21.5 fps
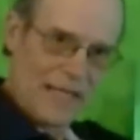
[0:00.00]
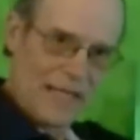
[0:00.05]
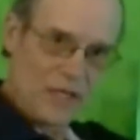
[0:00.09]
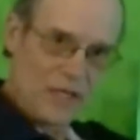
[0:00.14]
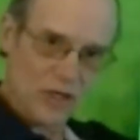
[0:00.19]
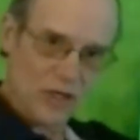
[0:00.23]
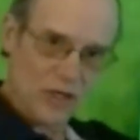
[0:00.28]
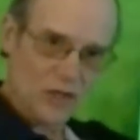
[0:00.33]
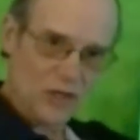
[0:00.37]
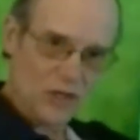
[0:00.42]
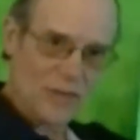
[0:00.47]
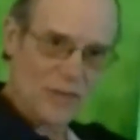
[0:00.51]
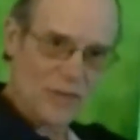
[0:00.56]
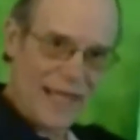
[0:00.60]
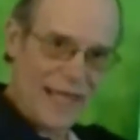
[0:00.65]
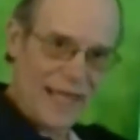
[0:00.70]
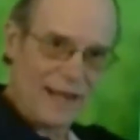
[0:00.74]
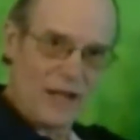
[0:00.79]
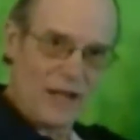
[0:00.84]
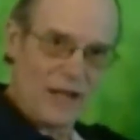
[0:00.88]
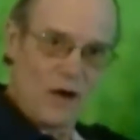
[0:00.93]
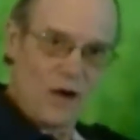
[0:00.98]
You can also
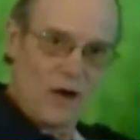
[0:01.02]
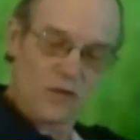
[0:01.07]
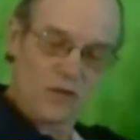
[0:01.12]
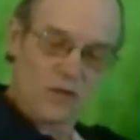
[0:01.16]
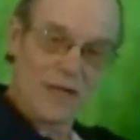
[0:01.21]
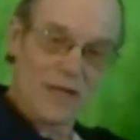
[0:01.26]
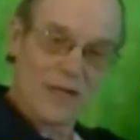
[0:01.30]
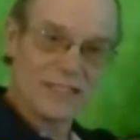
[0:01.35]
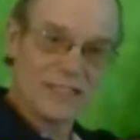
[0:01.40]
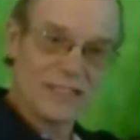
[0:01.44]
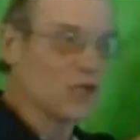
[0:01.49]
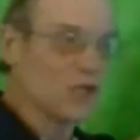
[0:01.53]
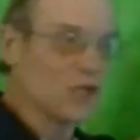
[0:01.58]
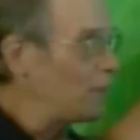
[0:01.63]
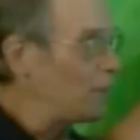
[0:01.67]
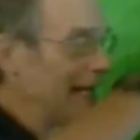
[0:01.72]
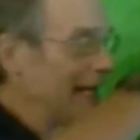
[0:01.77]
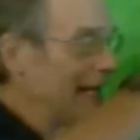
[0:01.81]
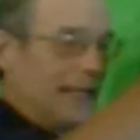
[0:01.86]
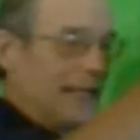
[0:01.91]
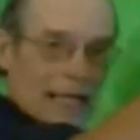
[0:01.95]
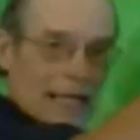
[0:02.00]
get fluorescent
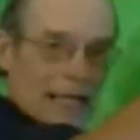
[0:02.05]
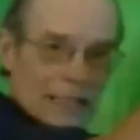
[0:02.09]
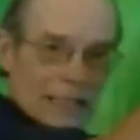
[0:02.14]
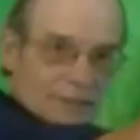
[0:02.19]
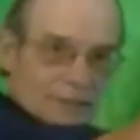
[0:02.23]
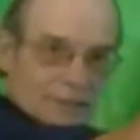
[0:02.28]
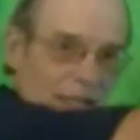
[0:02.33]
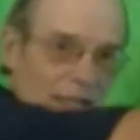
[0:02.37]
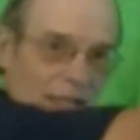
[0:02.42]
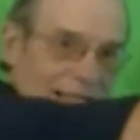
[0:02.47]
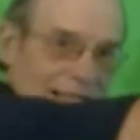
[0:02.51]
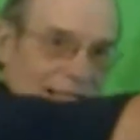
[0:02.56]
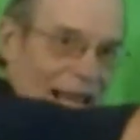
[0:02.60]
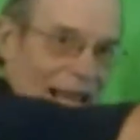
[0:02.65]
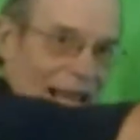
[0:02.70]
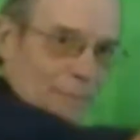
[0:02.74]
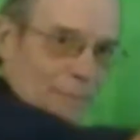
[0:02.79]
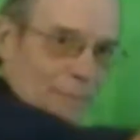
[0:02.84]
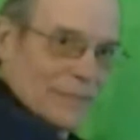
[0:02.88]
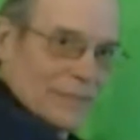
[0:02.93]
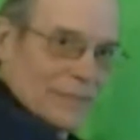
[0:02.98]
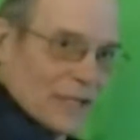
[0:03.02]
green duct
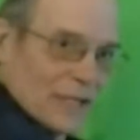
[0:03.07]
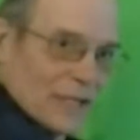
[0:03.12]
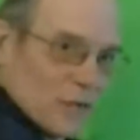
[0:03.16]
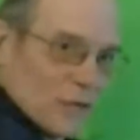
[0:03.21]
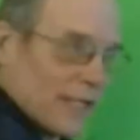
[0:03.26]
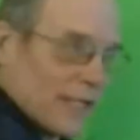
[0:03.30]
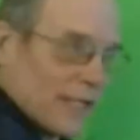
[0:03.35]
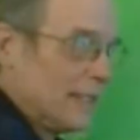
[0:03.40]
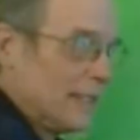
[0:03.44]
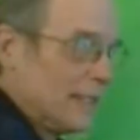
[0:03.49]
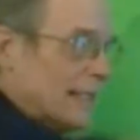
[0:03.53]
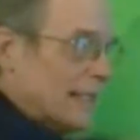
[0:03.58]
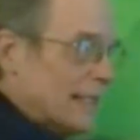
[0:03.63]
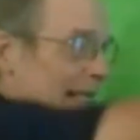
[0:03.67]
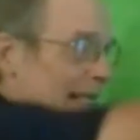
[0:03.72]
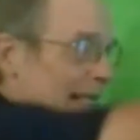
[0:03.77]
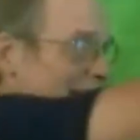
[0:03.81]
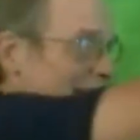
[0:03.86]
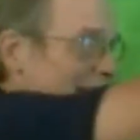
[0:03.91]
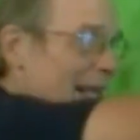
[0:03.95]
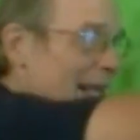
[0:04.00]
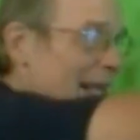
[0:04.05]
tape that you can
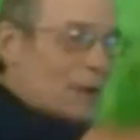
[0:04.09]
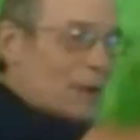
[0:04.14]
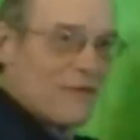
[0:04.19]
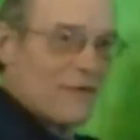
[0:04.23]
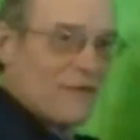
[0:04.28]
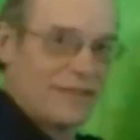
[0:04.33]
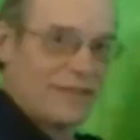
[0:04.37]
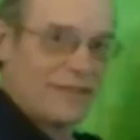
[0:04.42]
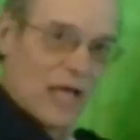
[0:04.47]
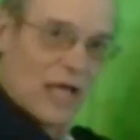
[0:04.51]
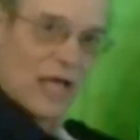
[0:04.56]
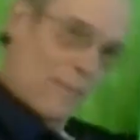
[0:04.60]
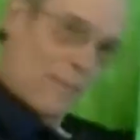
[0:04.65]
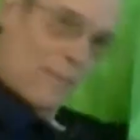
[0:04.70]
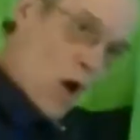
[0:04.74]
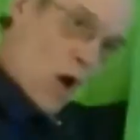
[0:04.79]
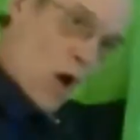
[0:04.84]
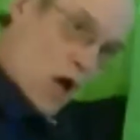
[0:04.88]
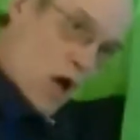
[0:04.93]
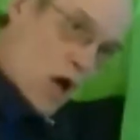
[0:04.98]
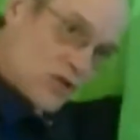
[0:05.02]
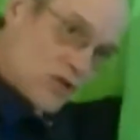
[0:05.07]
tape everything up
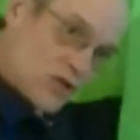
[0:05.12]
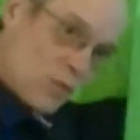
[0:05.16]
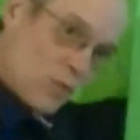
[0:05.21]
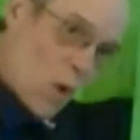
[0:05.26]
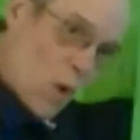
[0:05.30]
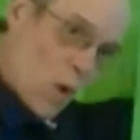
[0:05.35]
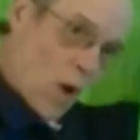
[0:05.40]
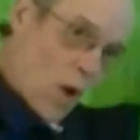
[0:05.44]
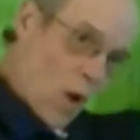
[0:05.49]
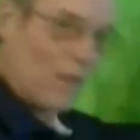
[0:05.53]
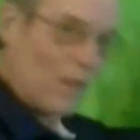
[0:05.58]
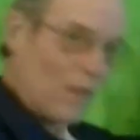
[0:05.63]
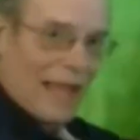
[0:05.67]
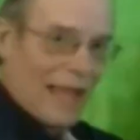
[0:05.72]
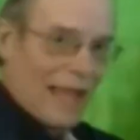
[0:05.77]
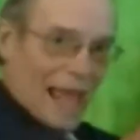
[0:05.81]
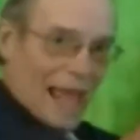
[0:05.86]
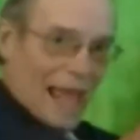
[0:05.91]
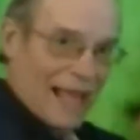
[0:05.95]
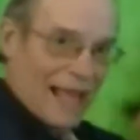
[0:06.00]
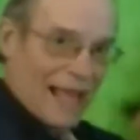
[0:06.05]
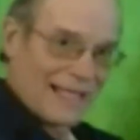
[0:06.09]
onto the wall
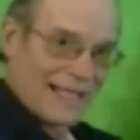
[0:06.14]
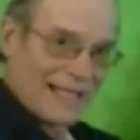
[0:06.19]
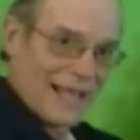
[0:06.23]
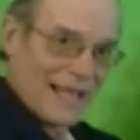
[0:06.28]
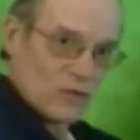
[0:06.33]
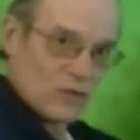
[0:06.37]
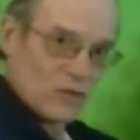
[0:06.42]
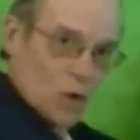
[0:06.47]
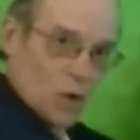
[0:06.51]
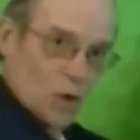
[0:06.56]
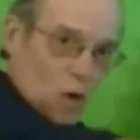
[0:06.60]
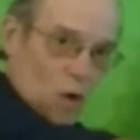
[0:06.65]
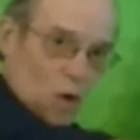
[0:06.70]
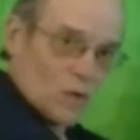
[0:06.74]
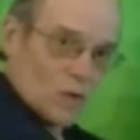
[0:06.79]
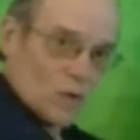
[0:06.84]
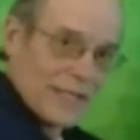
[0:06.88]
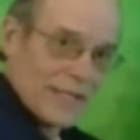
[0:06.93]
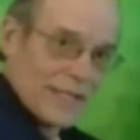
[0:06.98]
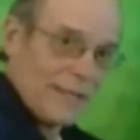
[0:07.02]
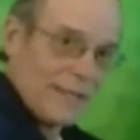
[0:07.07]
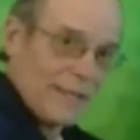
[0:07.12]
and connect
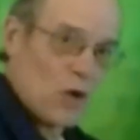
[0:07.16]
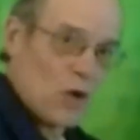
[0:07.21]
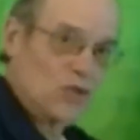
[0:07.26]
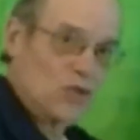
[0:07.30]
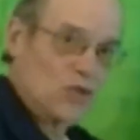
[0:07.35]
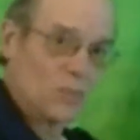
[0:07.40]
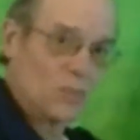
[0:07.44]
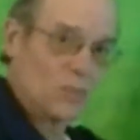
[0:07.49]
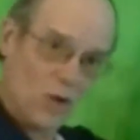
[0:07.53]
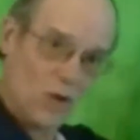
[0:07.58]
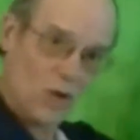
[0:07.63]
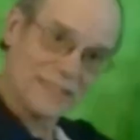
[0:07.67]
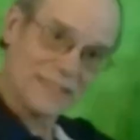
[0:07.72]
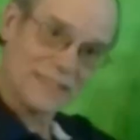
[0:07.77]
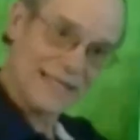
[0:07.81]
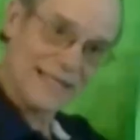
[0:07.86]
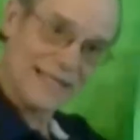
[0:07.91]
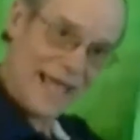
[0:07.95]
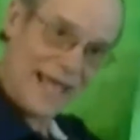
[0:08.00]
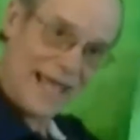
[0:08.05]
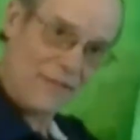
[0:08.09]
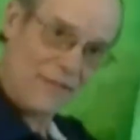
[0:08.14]
all the poster boards
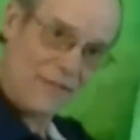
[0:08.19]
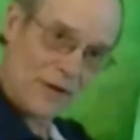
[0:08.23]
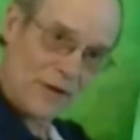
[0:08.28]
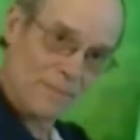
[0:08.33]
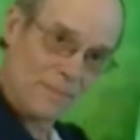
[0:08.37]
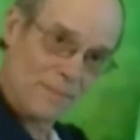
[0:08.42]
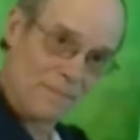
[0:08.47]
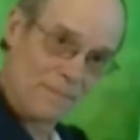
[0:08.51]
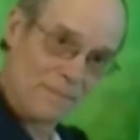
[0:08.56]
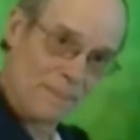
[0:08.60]
together.